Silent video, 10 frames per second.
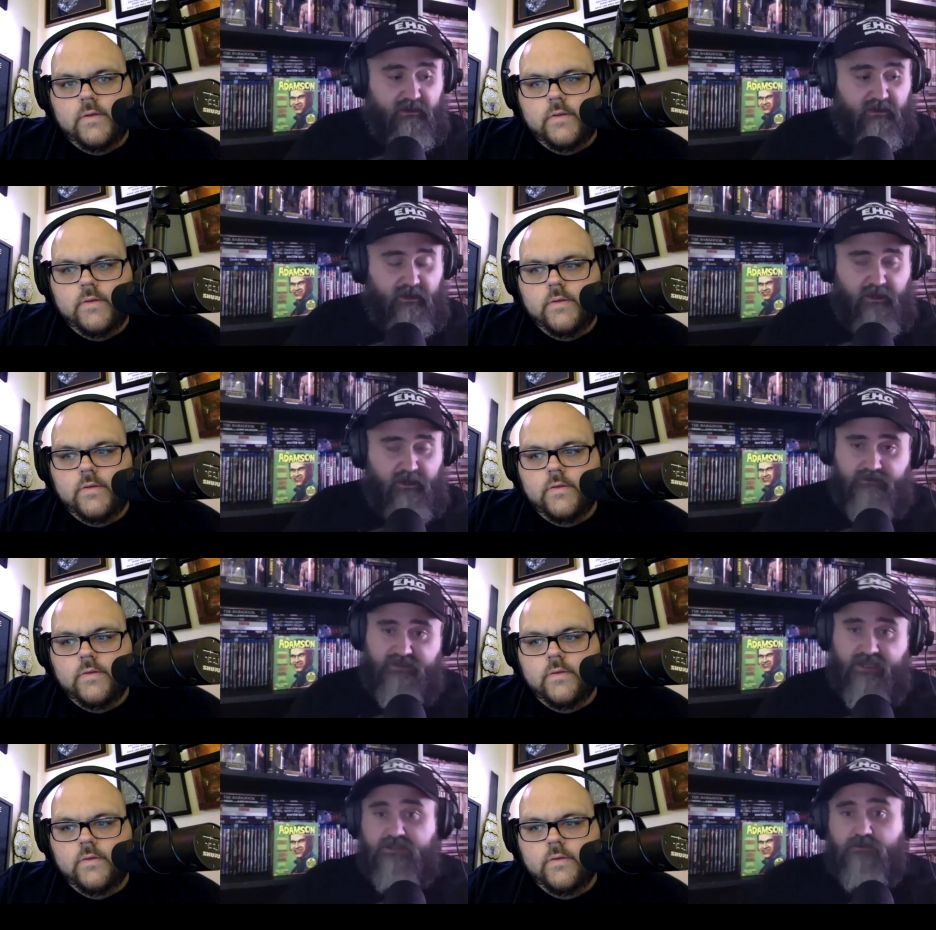Speaker 1: uh,
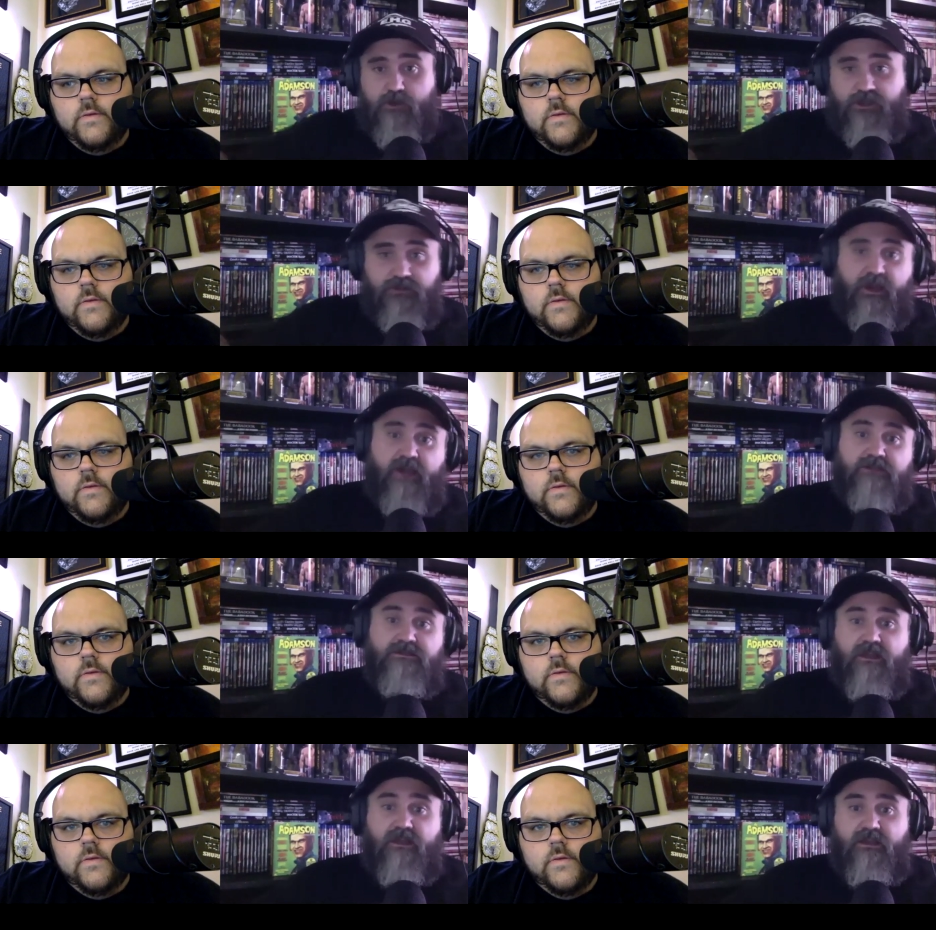tell us what you guys
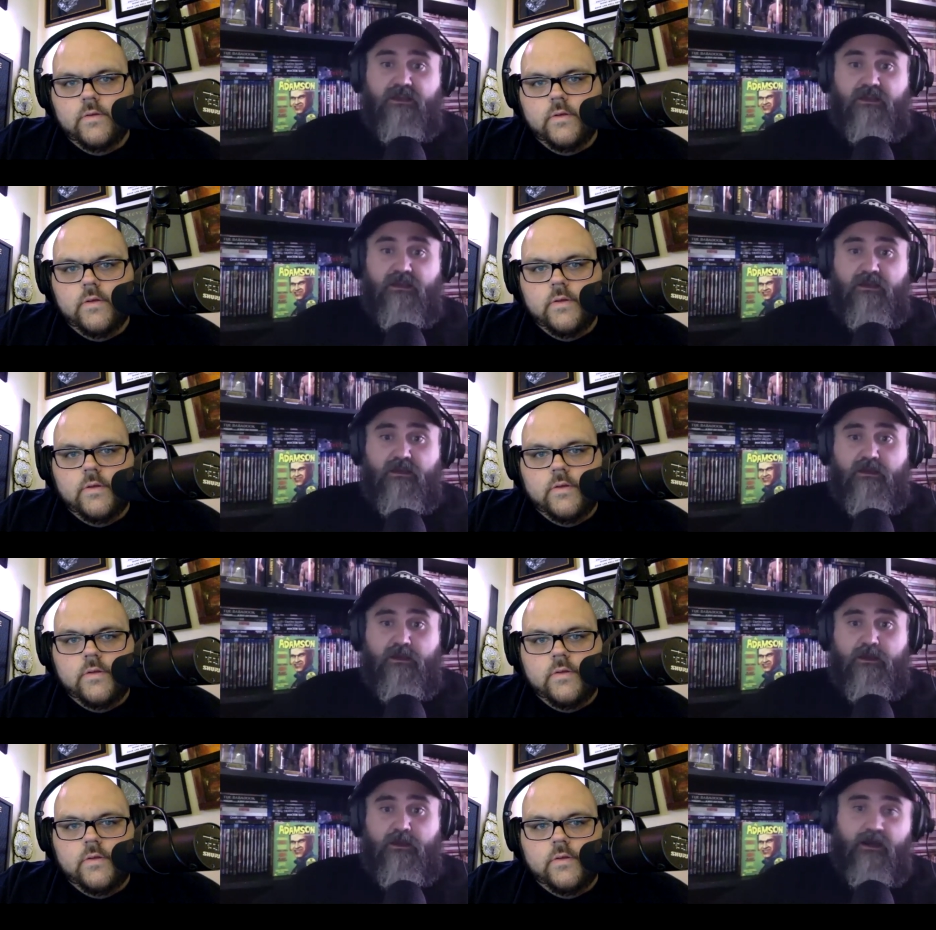think.
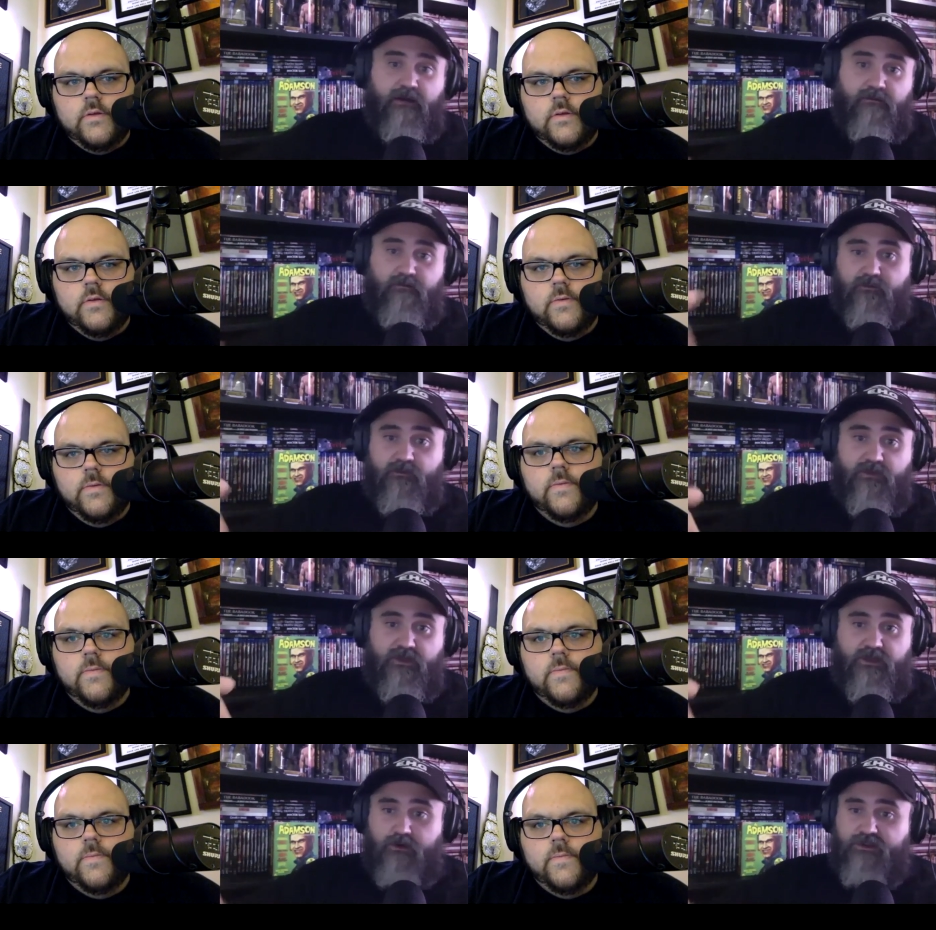Uh,
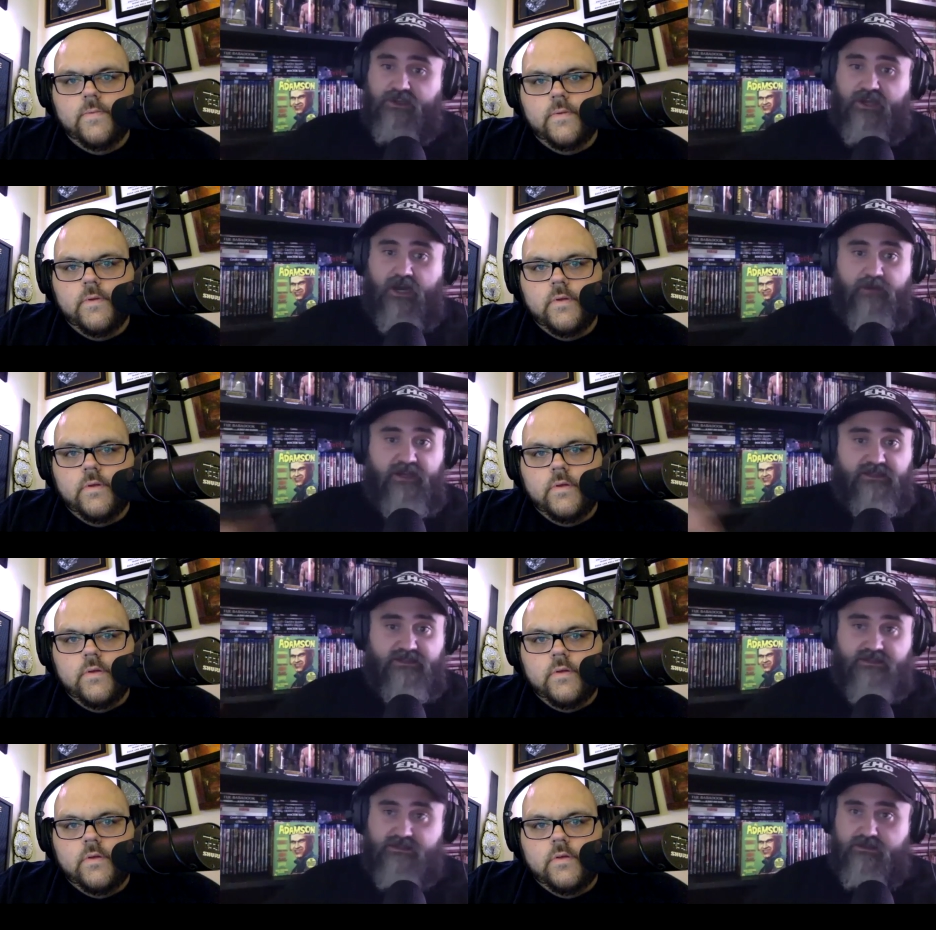go in the
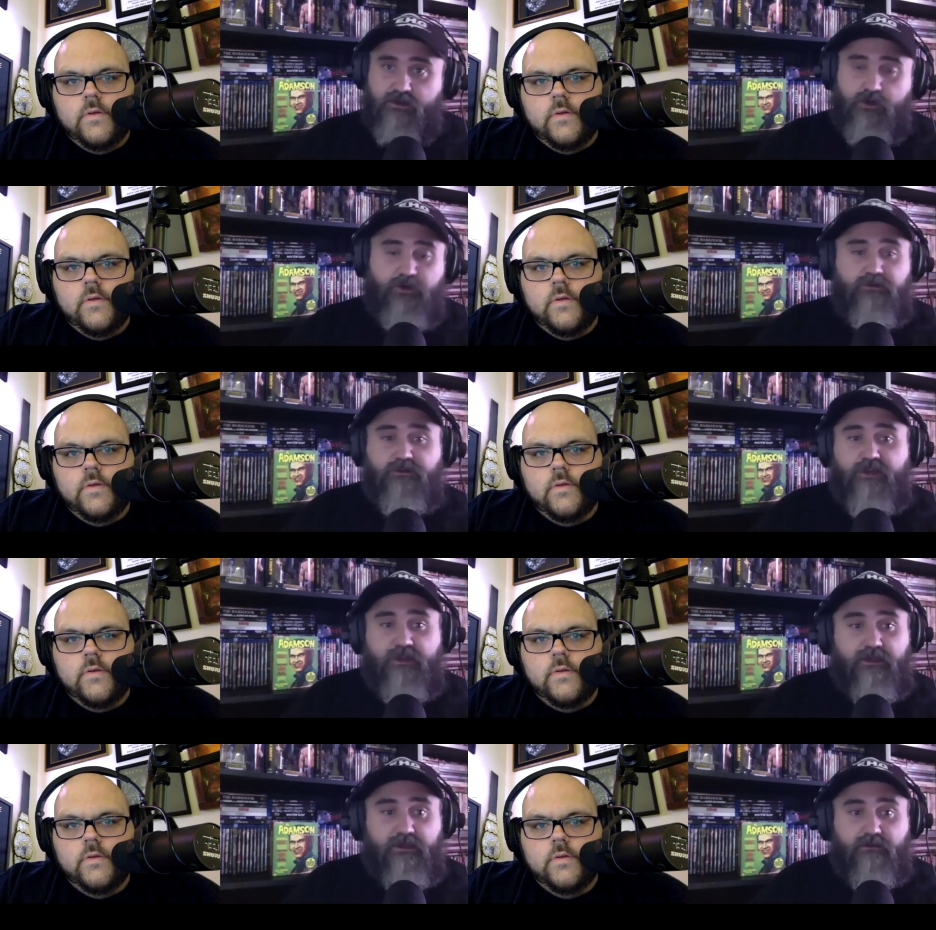comments. Who do you think
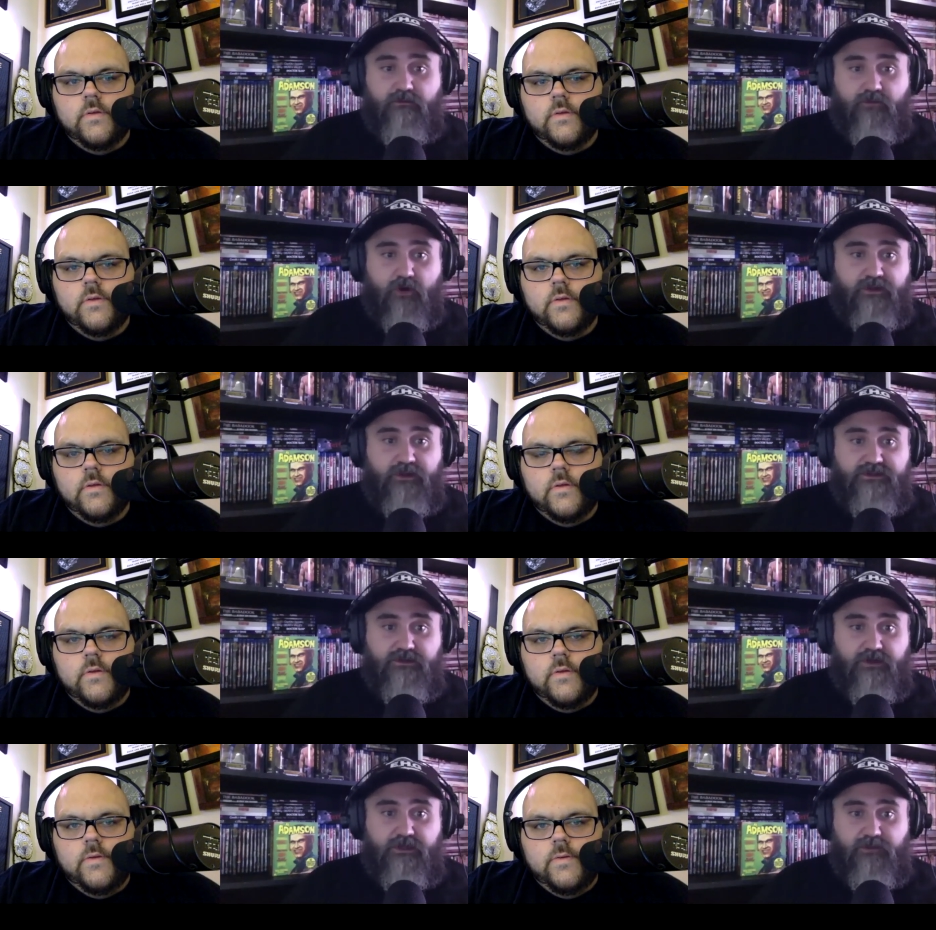Brodie's
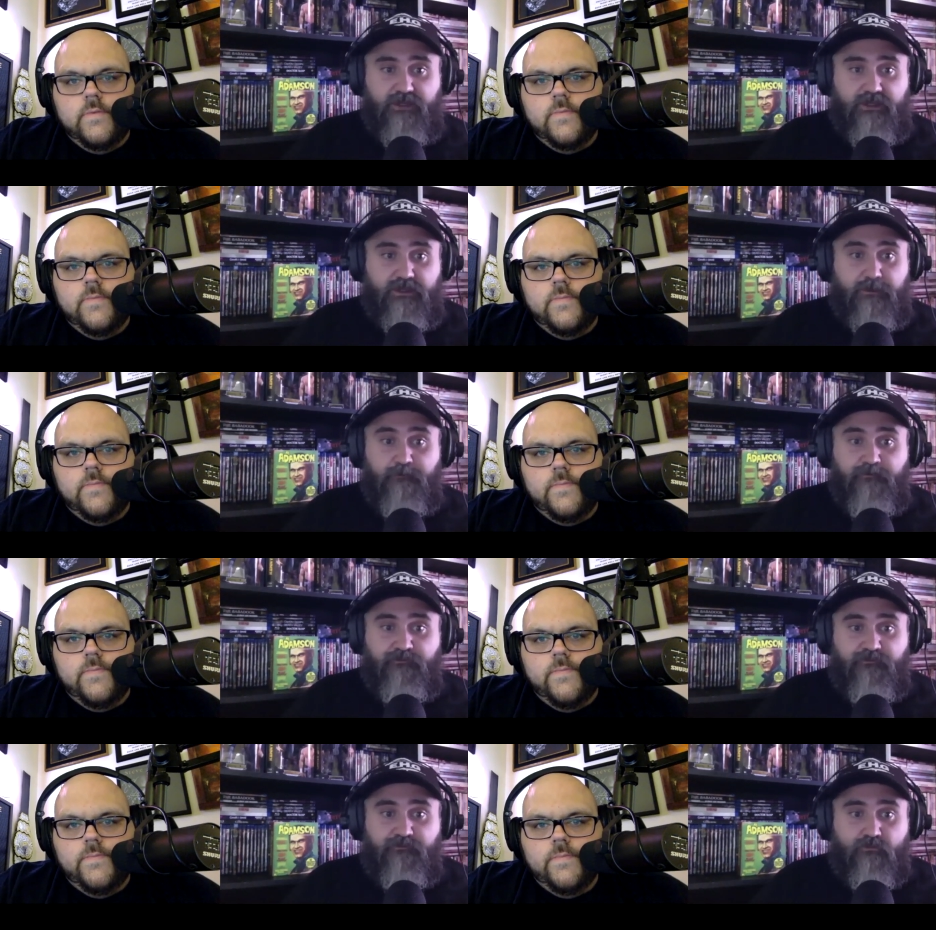going to be
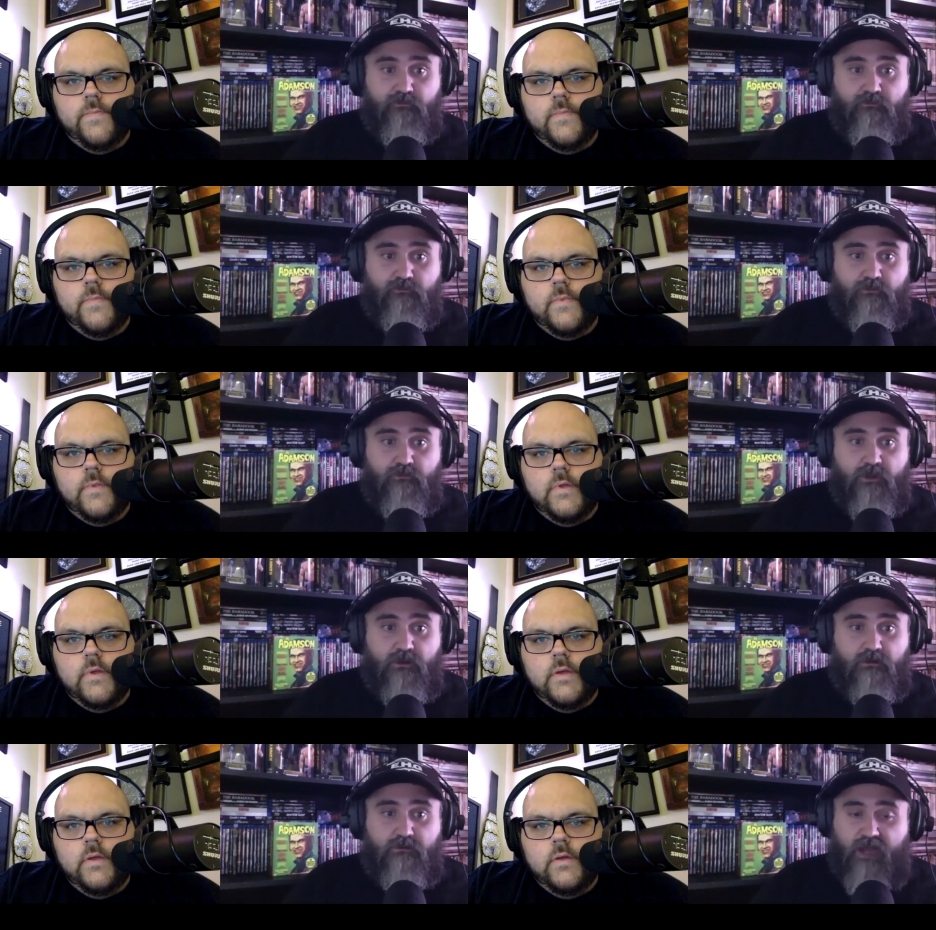
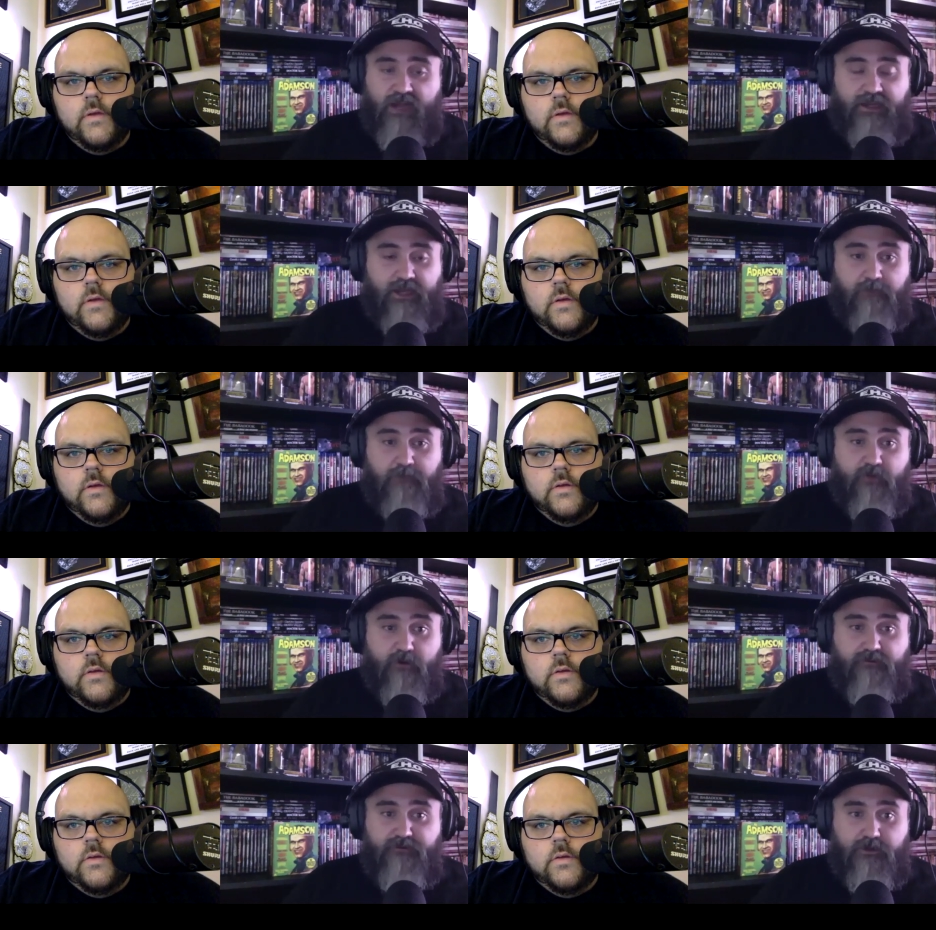lining up for a
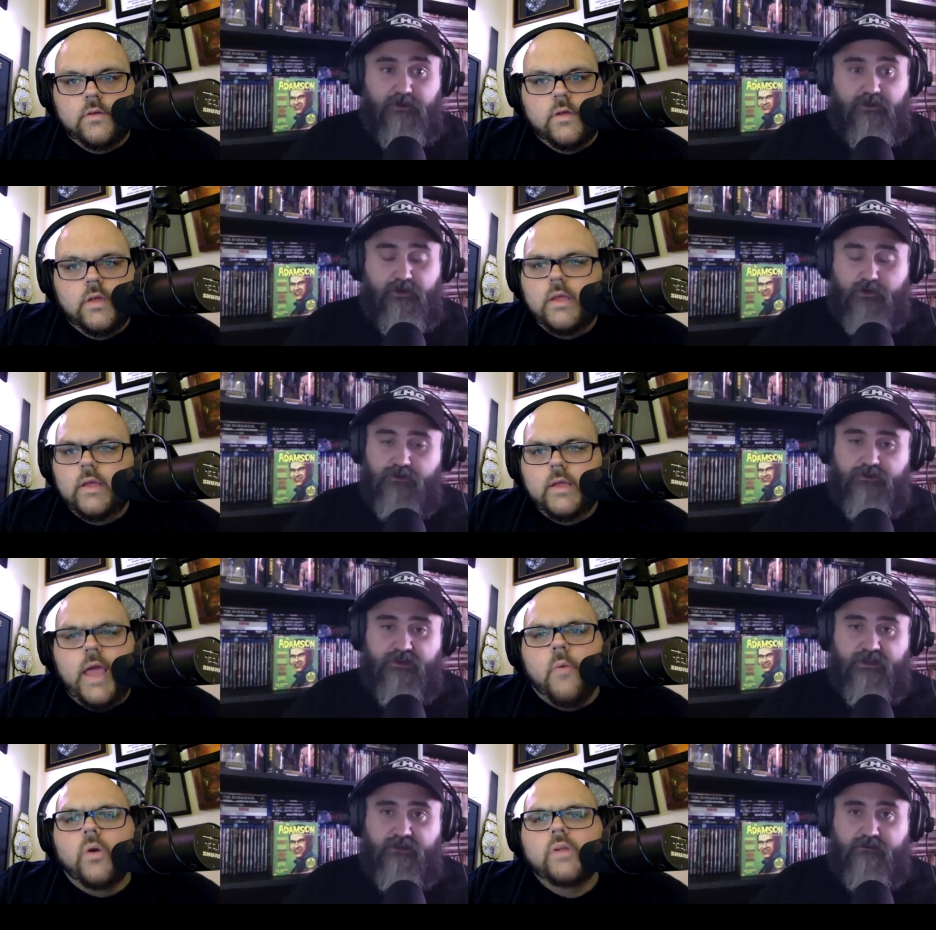feud? Who do you think? Yeah, what's